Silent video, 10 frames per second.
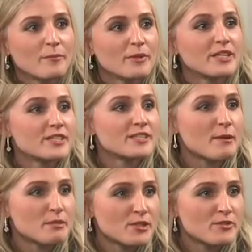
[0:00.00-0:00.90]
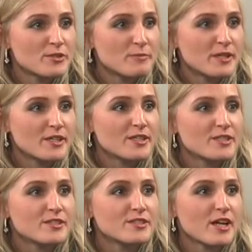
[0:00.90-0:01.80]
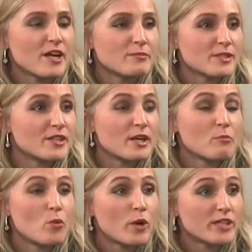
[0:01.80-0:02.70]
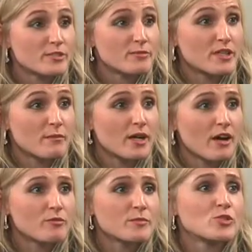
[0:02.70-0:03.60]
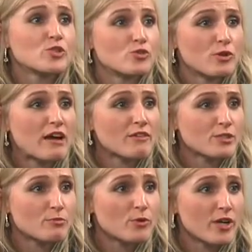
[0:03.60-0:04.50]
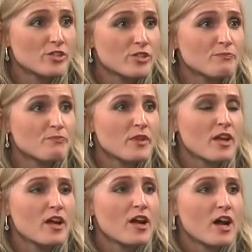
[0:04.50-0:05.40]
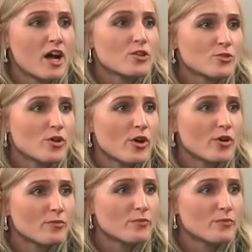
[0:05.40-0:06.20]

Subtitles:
But then subsequent speakers said that more had to be done by government to drive exploration. How so?